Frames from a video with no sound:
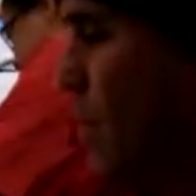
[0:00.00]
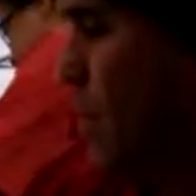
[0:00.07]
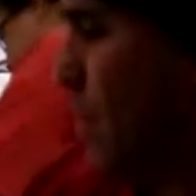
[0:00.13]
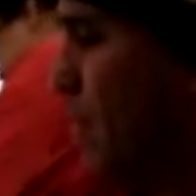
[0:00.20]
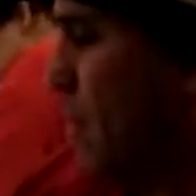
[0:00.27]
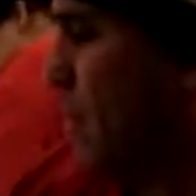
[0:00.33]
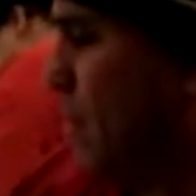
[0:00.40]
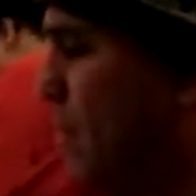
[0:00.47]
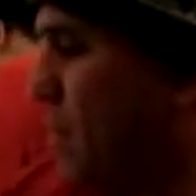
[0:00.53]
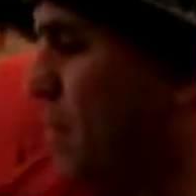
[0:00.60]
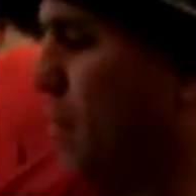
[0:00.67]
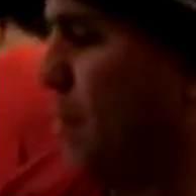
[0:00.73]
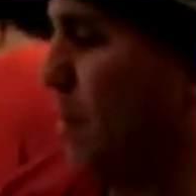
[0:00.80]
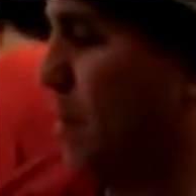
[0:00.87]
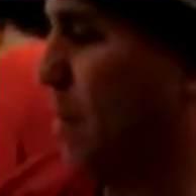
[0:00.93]
creature. This
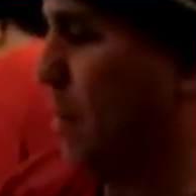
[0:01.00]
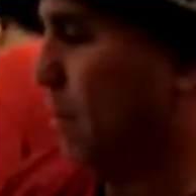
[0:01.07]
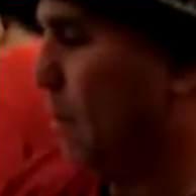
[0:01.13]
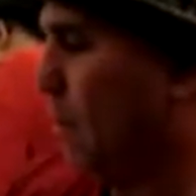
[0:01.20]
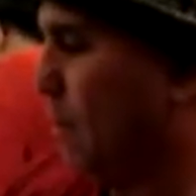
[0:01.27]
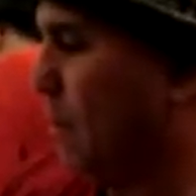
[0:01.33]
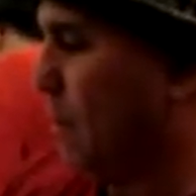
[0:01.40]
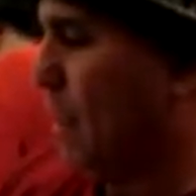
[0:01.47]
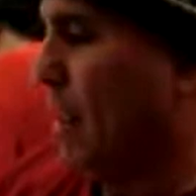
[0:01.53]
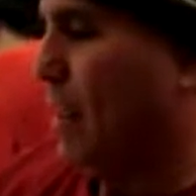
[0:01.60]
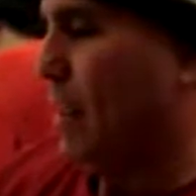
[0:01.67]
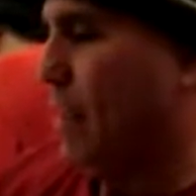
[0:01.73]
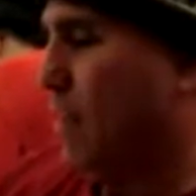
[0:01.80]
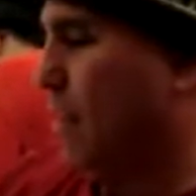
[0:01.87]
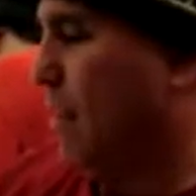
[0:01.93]
is the hero,
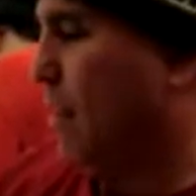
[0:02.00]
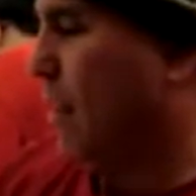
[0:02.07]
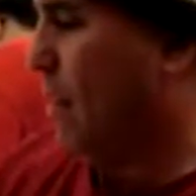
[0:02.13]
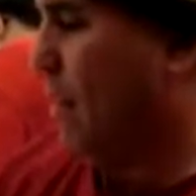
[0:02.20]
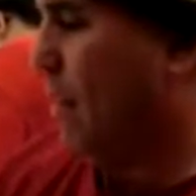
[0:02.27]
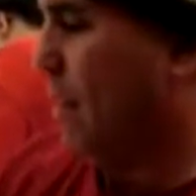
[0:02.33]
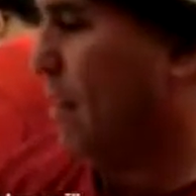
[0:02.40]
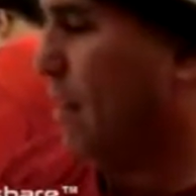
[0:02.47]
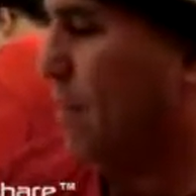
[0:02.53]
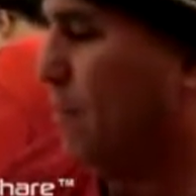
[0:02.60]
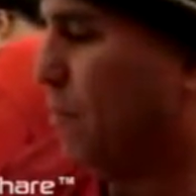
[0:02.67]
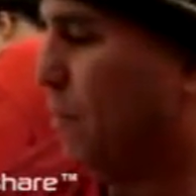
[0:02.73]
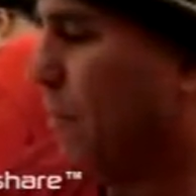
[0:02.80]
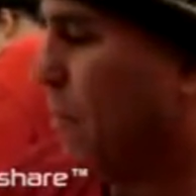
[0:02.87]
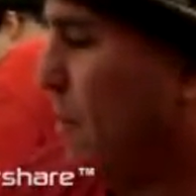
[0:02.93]
the young
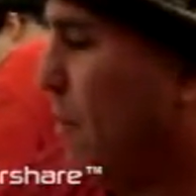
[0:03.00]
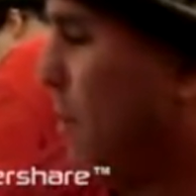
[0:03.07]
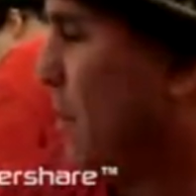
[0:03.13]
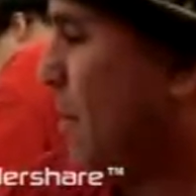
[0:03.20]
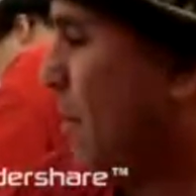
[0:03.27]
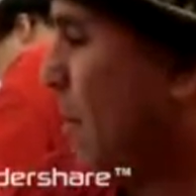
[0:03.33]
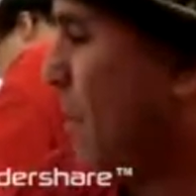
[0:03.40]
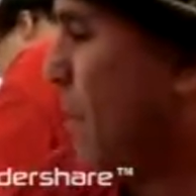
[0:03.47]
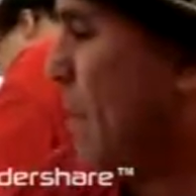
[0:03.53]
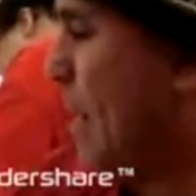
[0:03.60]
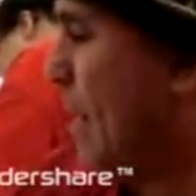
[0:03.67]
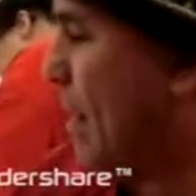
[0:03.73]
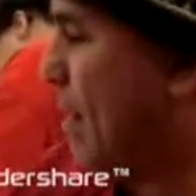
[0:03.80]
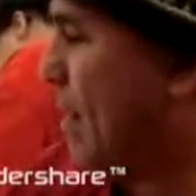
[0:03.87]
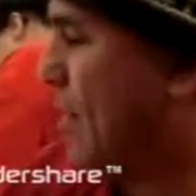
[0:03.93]
Ryo Togaguri
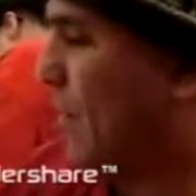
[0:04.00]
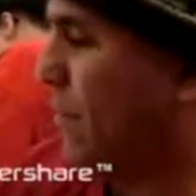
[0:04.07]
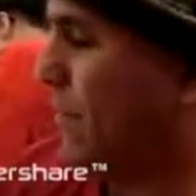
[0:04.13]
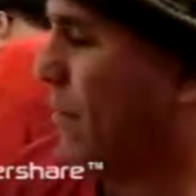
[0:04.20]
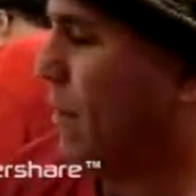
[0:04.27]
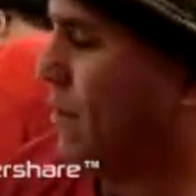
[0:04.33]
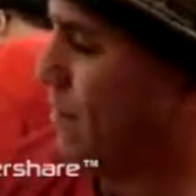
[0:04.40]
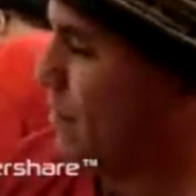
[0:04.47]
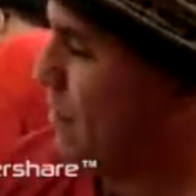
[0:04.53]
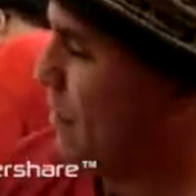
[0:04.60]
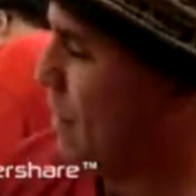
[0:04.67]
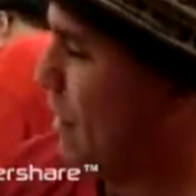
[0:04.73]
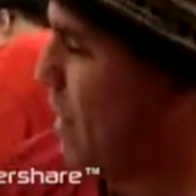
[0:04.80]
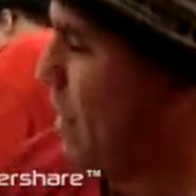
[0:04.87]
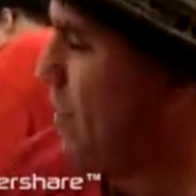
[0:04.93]
battling the very
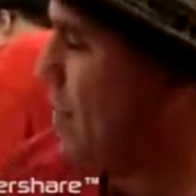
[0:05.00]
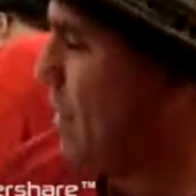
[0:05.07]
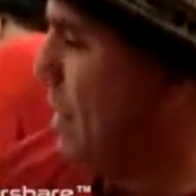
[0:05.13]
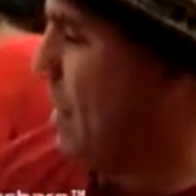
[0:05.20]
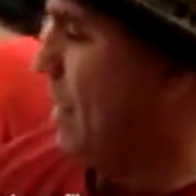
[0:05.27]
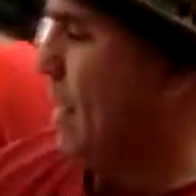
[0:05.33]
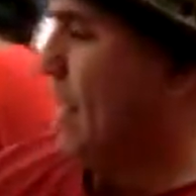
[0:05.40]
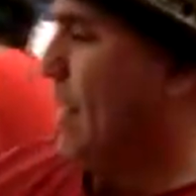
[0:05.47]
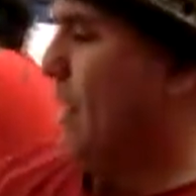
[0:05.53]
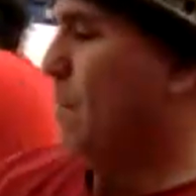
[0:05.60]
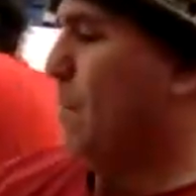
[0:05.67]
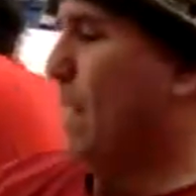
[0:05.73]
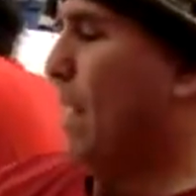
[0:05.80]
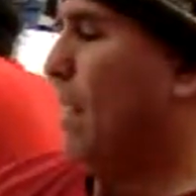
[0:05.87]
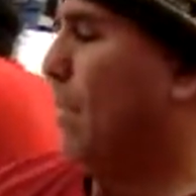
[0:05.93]
first time he
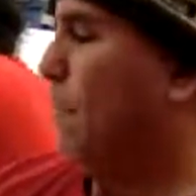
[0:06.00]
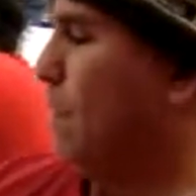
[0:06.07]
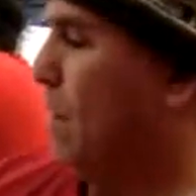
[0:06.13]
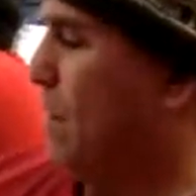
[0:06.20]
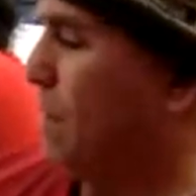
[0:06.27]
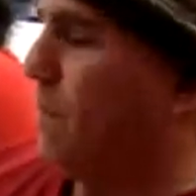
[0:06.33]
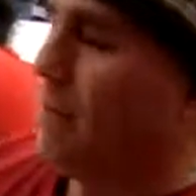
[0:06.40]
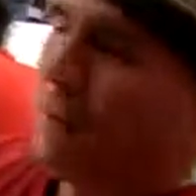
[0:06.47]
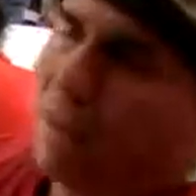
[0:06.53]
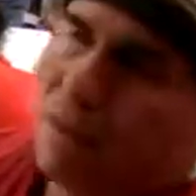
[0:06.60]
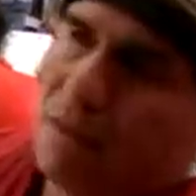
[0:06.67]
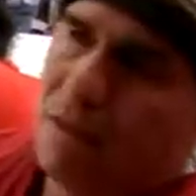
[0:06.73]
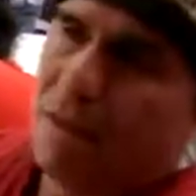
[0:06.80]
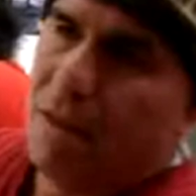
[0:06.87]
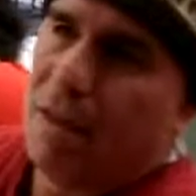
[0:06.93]
battled one of the
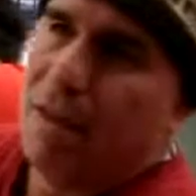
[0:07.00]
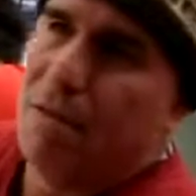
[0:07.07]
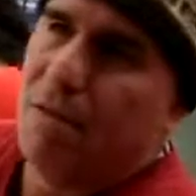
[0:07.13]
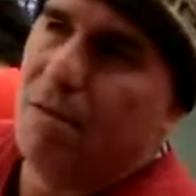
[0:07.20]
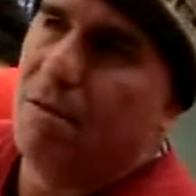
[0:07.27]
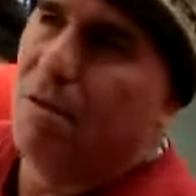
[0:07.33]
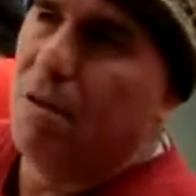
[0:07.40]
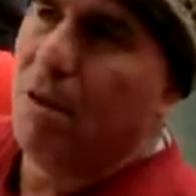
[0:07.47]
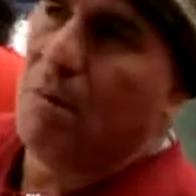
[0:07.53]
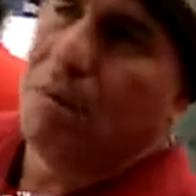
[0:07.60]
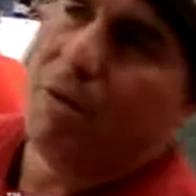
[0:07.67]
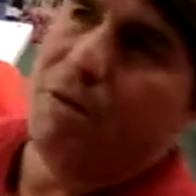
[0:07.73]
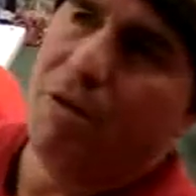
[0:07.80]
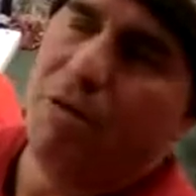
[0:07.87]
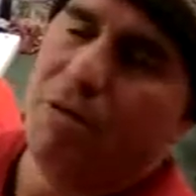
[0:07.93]

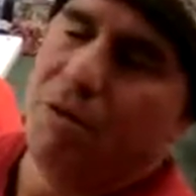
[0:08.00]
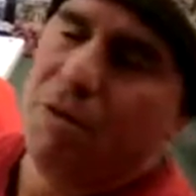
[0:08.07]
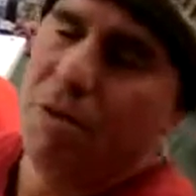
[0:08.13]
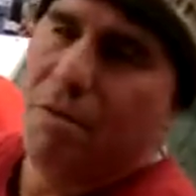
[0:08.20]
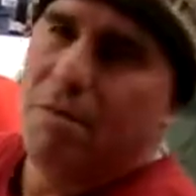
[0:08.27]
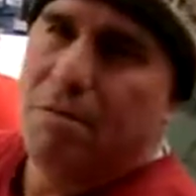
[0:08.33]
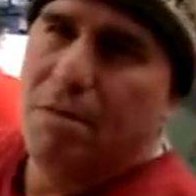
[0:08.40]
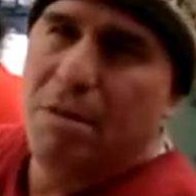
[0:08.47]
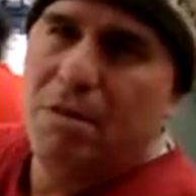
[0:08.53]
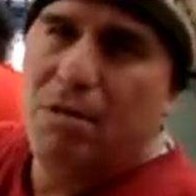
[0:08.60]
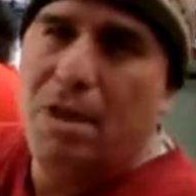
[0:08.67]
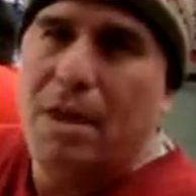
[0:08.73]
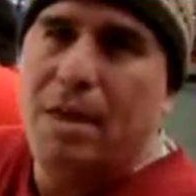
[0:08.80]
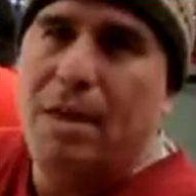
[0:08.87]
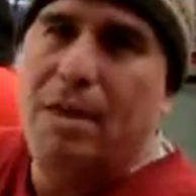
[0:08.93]
zombie creatures. The
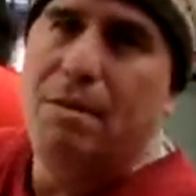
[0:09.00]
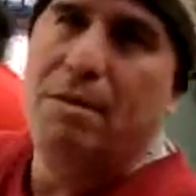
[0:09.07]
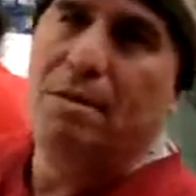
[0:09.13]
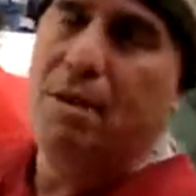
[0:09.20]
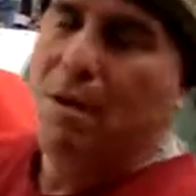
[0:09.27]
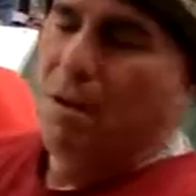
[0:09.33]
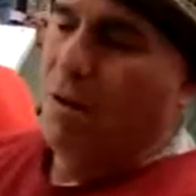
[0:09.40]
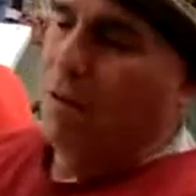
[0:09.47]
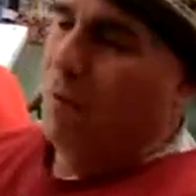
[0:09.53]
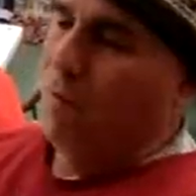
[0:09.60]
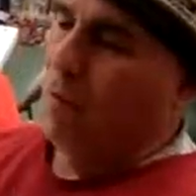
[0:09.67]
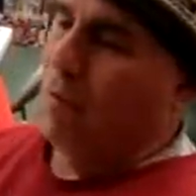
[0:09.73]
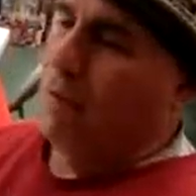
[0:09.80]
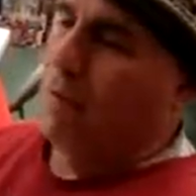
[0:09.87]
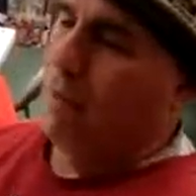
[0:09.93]
Chinese,
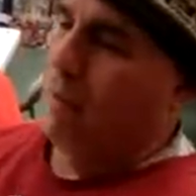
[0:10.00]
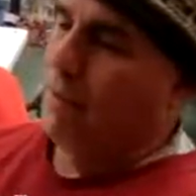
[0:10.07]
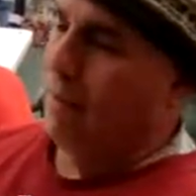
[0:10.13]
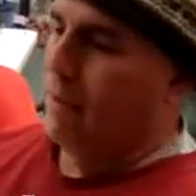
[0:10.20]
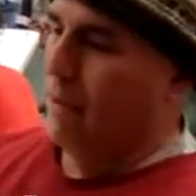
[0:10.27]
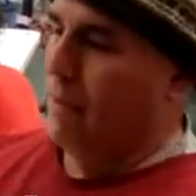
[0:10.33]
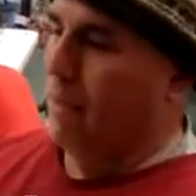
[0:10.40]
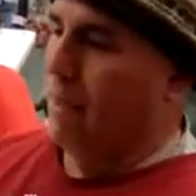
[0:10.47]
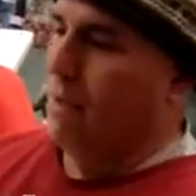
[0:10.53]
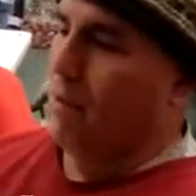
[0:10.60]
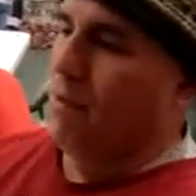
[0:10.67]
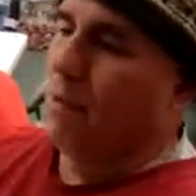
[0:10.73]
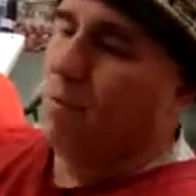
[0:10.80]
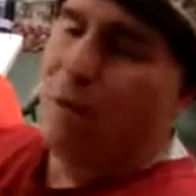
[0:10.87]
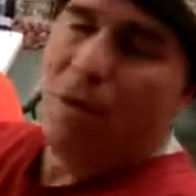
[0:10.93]
when in
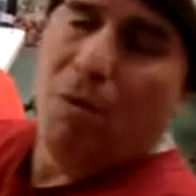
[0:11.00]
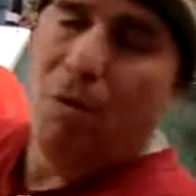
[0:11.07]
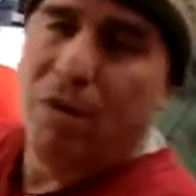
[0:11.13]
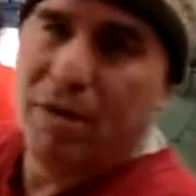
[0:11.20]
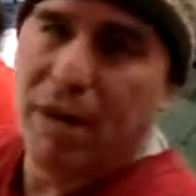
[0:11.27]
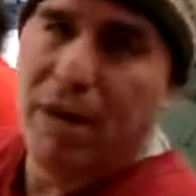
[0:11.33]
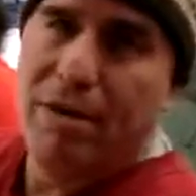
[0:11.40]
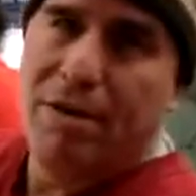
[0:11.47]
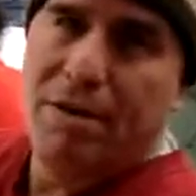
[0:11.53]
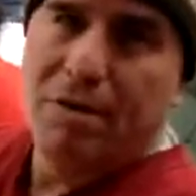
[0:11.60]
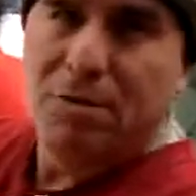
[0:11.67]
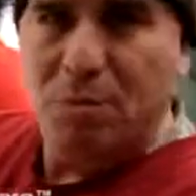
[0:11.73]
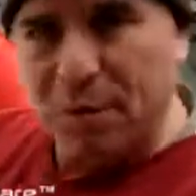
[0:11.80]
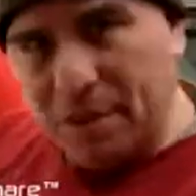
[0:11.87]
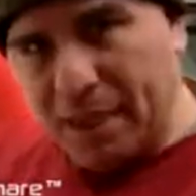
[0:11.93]
the Sparrow War
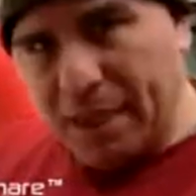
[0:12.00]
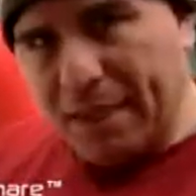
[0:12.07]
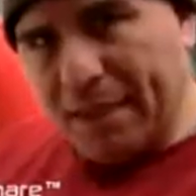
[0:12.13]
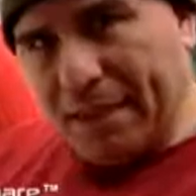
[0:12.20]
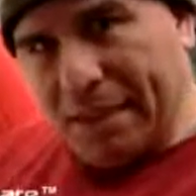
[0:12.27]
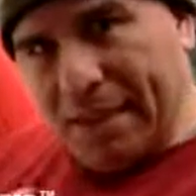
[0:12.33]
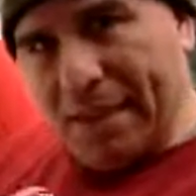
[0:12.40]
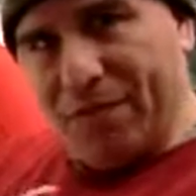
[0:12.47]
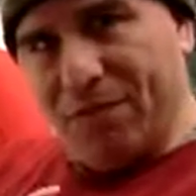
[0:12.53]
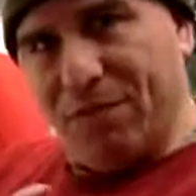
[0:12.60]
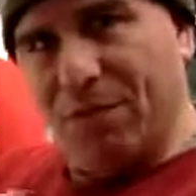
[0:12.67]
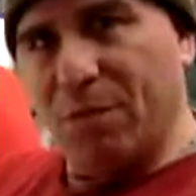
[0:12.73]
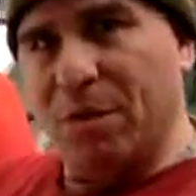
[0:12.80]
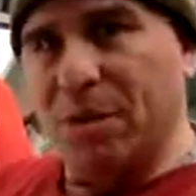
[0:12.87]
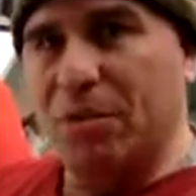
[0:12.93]
Diaries, when
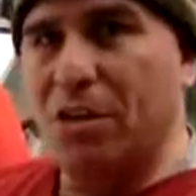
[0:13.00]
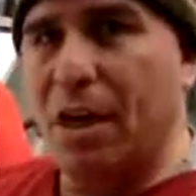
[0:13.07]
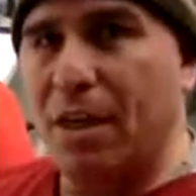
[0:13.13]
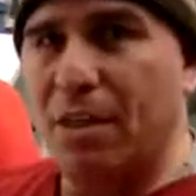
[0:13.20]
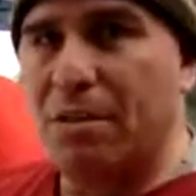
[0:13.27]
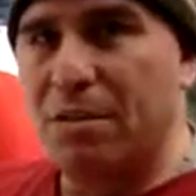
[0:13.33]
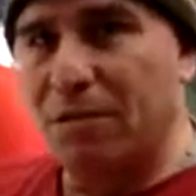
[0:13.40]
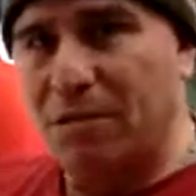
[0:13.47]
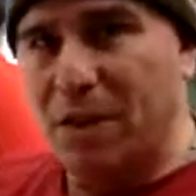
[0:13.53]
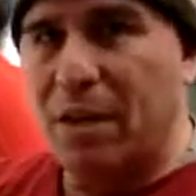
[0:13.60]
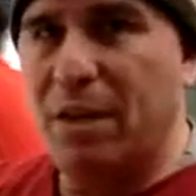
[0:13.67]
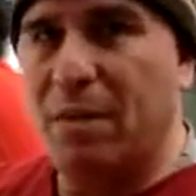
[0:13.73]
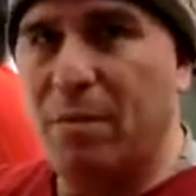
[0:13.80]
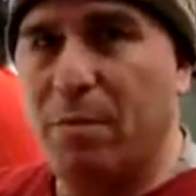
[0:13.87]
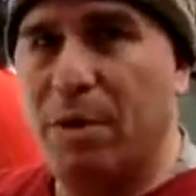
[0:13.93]
the Chinese
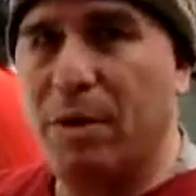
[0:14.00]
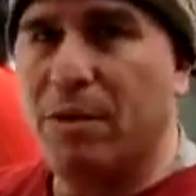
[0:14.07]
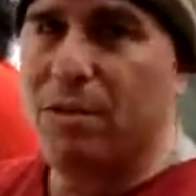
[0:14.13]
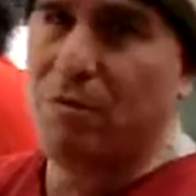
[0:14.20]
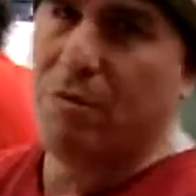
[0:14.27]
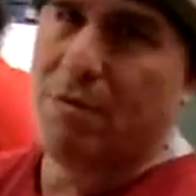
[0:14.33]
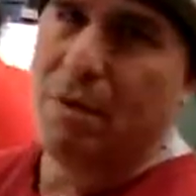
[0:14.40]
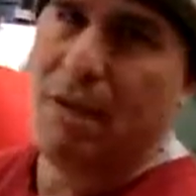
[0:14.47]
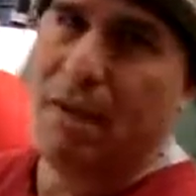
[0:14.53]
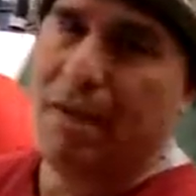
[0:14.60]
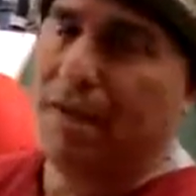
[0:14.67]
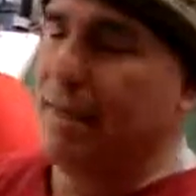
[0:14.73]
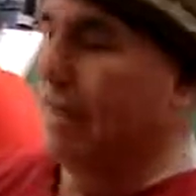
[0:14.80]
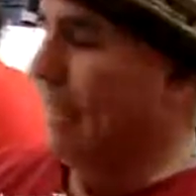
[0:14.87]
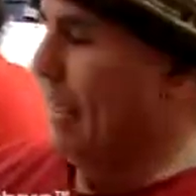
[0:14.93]
invaded America,